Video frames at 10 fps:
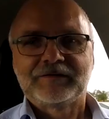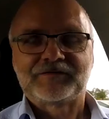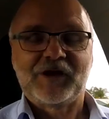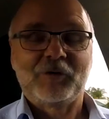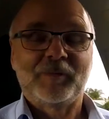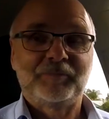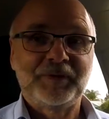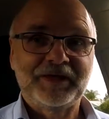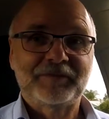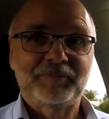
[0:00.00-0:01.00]
So a
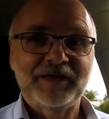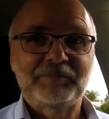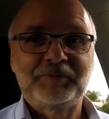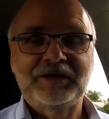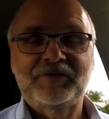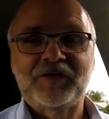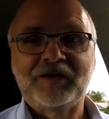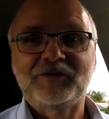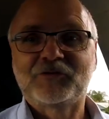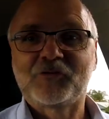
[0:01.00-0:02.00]
big
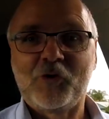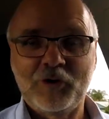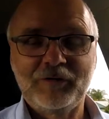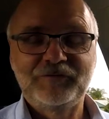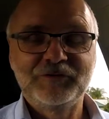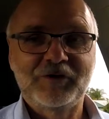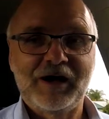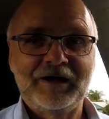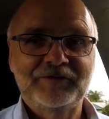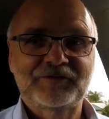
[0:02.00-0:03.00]
thank you to all of you
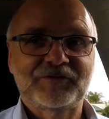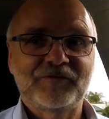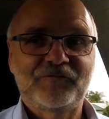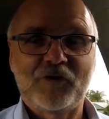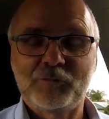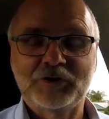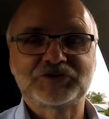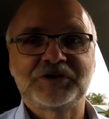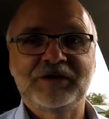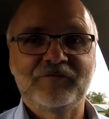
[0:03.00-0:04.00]
guys for
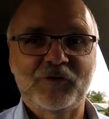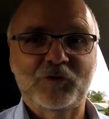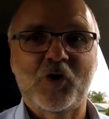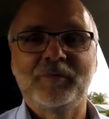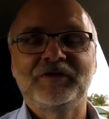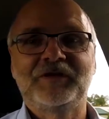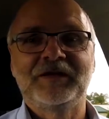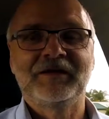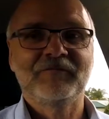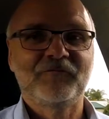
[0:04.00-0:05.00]
watching, for
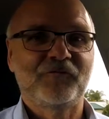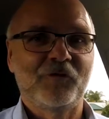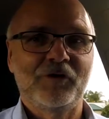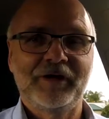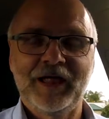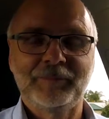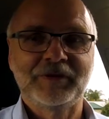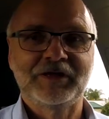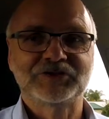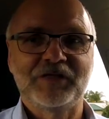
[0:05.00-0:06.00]
commenting, for
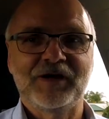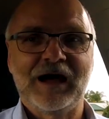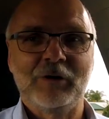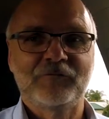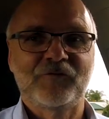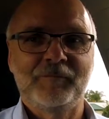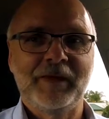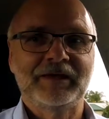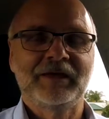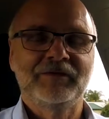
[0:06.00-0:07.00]
helping each other out, for
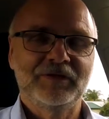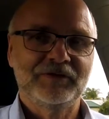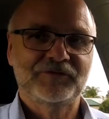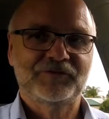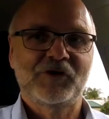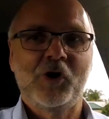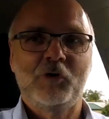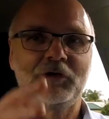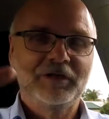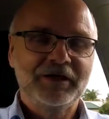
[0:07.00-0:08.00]
making this
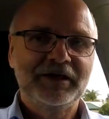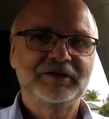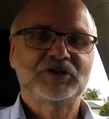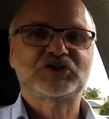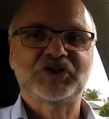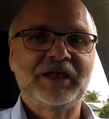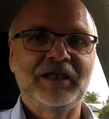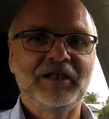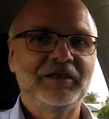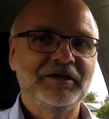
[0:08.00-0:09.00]
whole
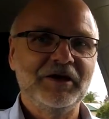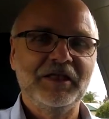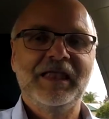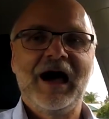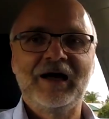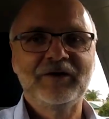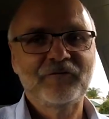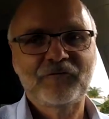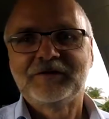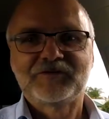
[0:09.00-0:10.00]
channel alive,
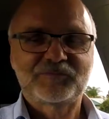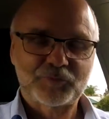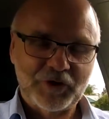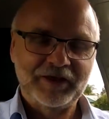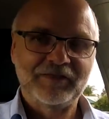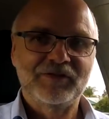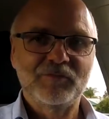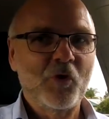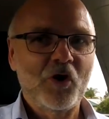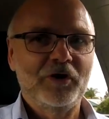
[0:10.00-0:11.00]
spreading the
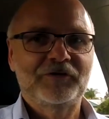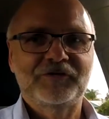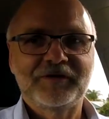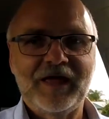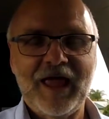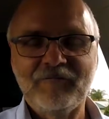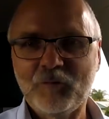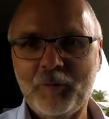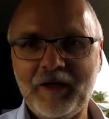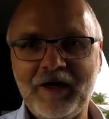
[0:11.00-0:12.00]
word
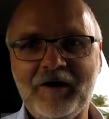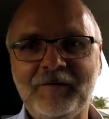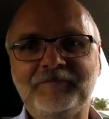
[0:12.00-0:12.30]
everywhere